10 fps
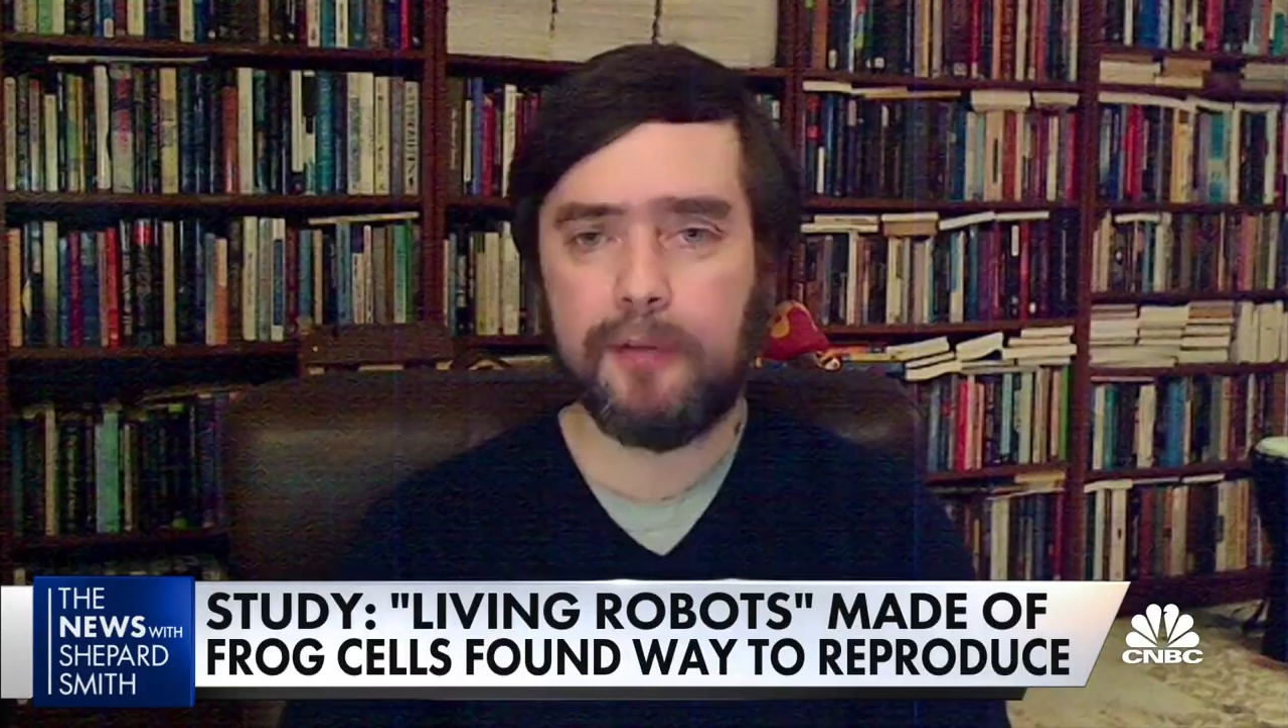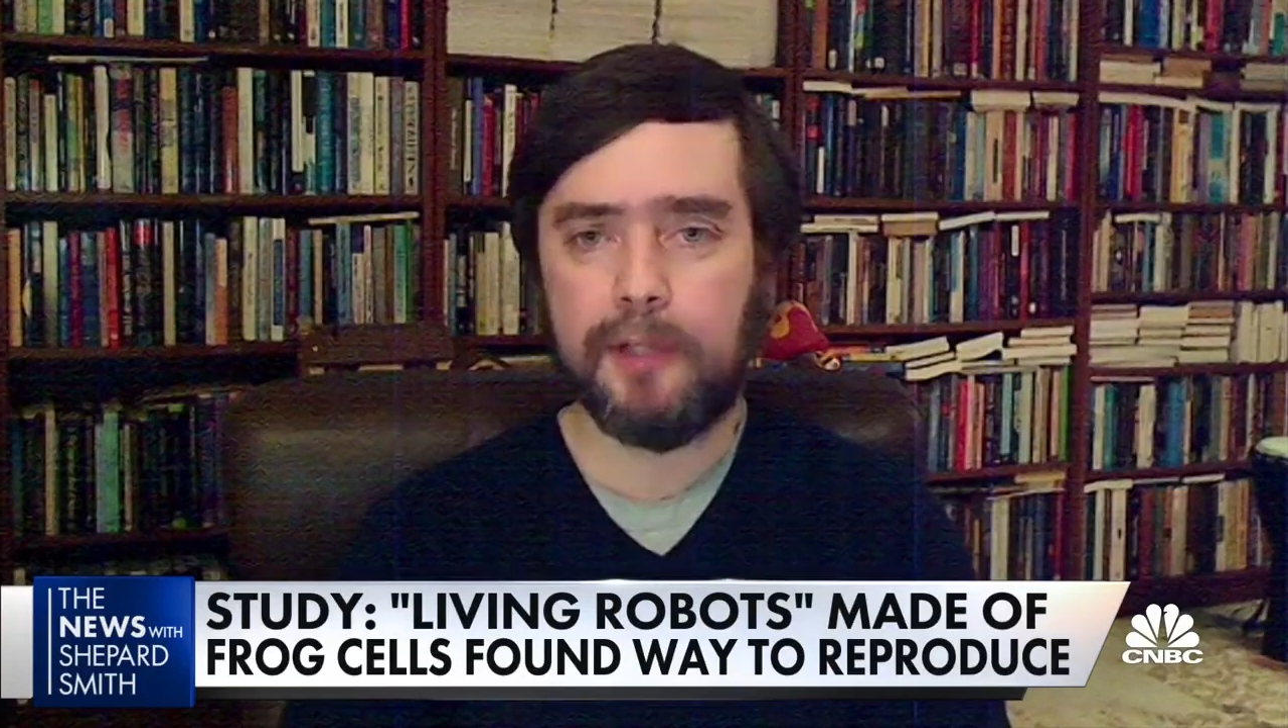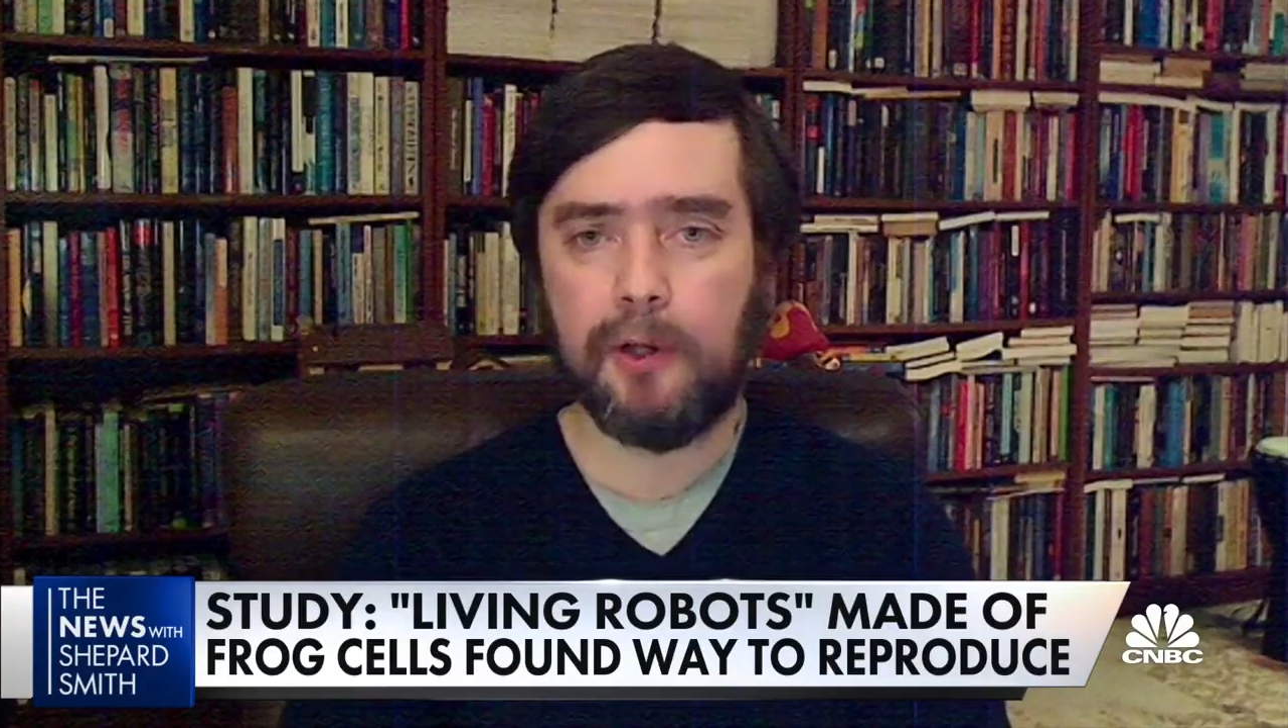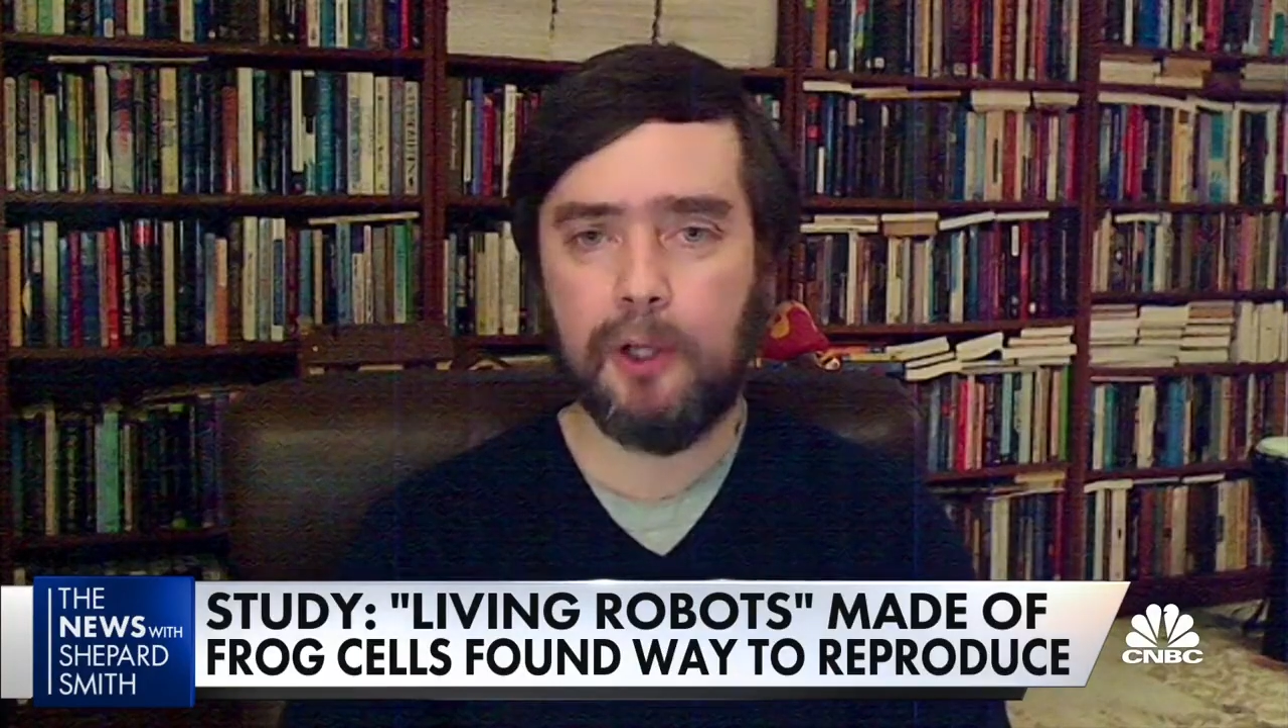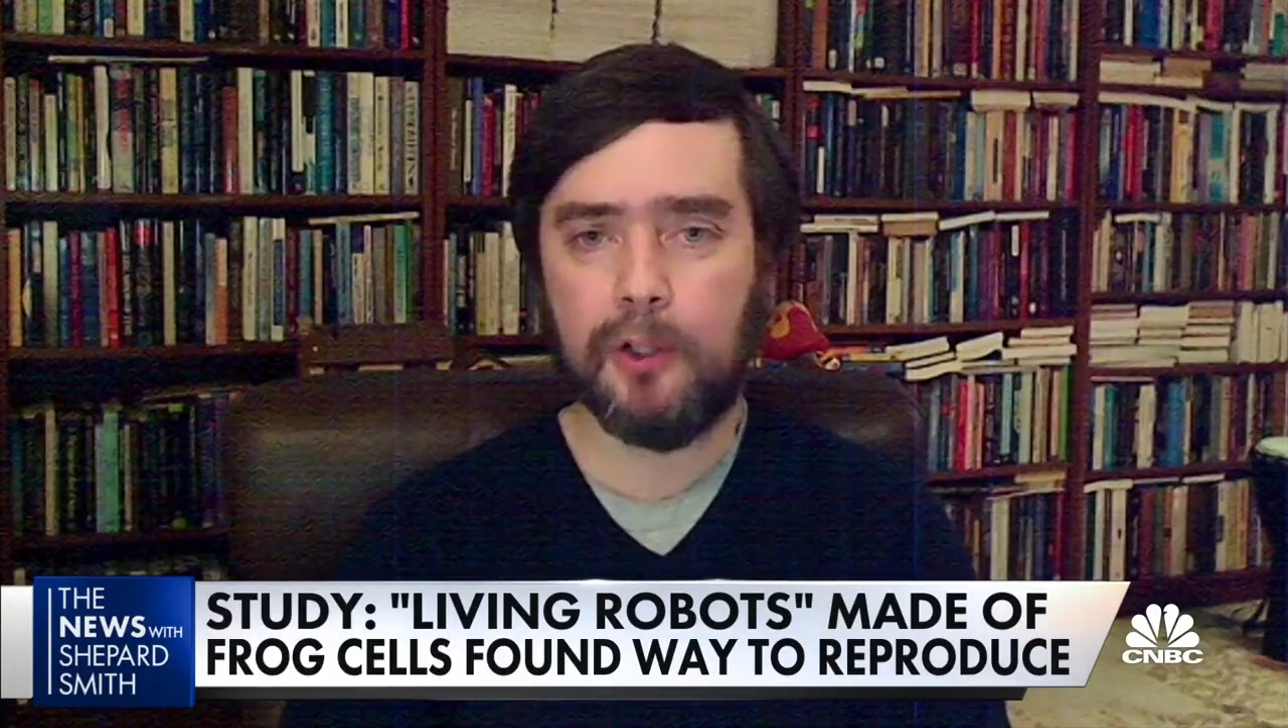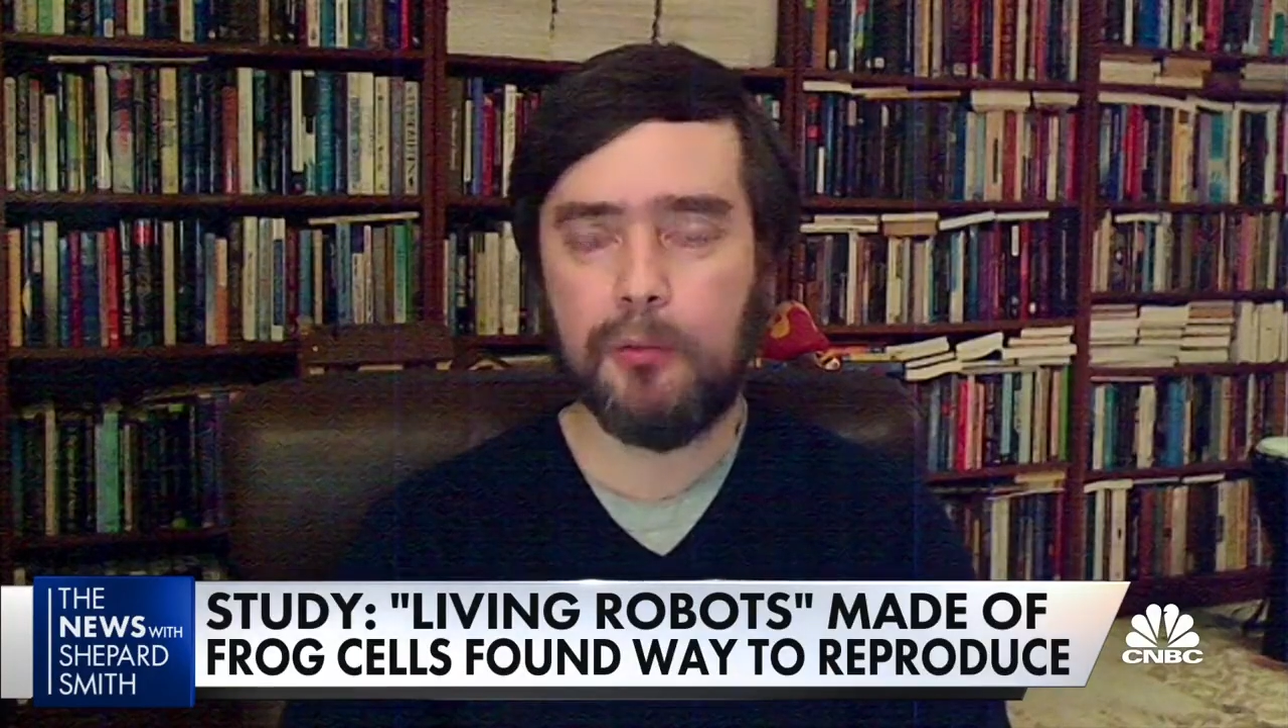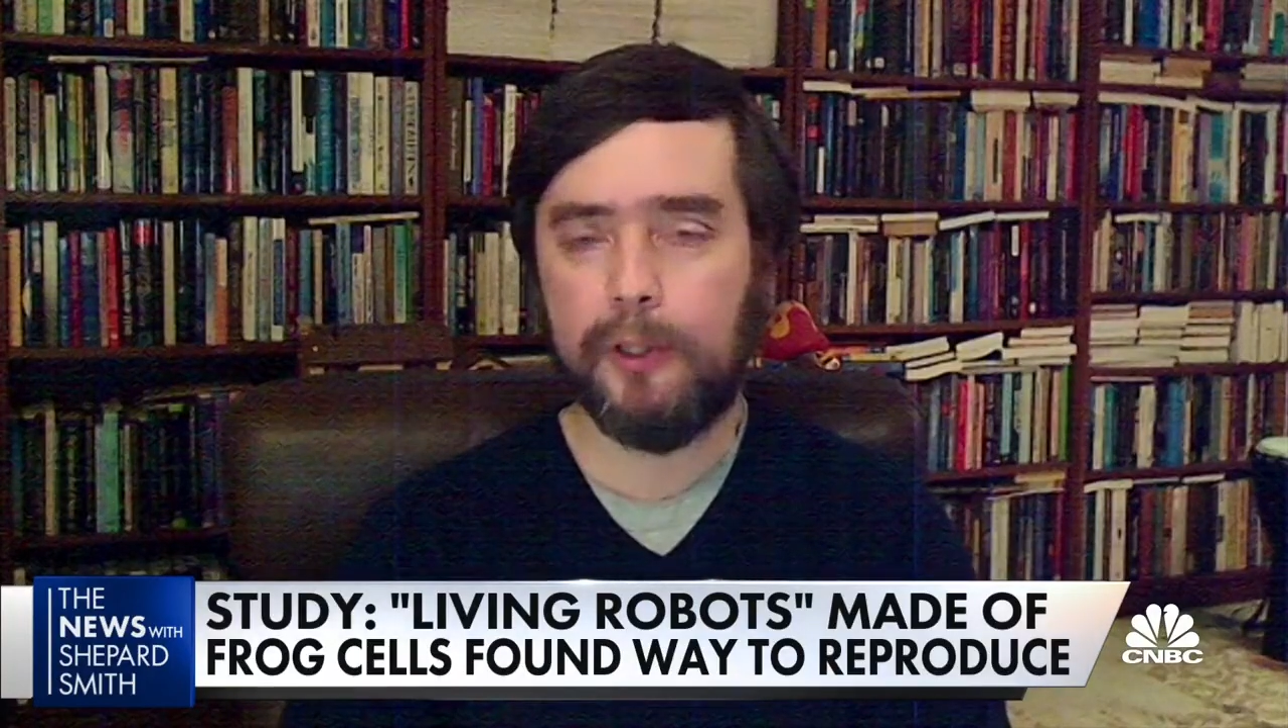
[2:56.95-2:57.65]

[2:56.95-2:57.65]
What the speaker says: technology,